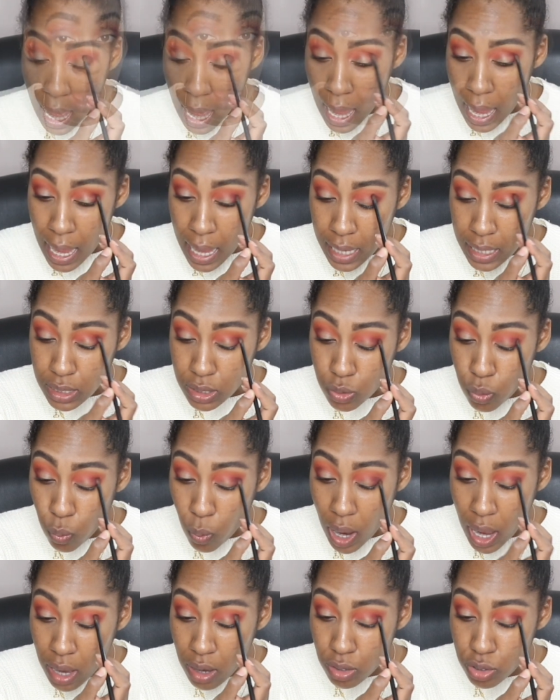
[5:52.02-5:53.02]
And
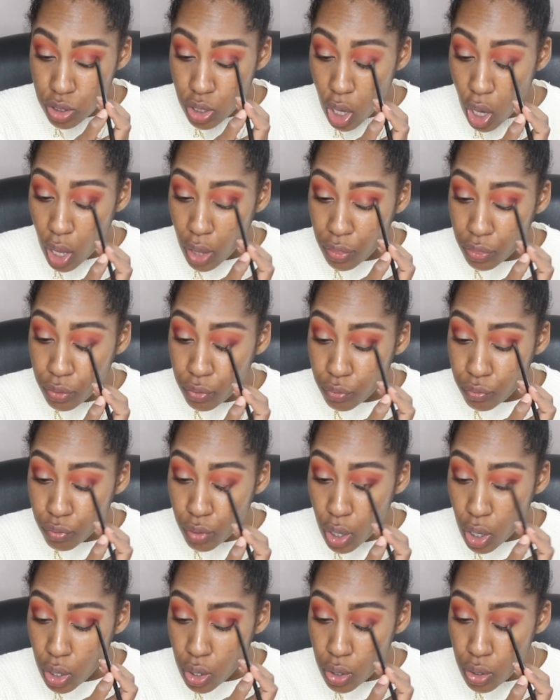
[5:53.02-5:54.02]
whilst on the
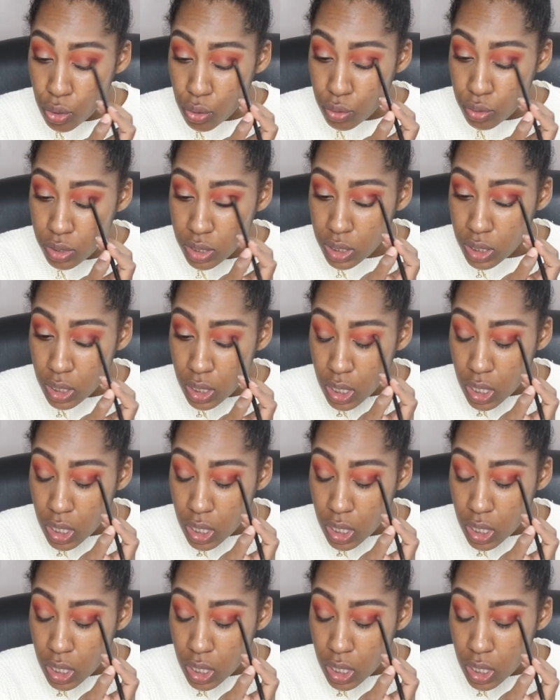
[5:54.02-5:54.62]
road,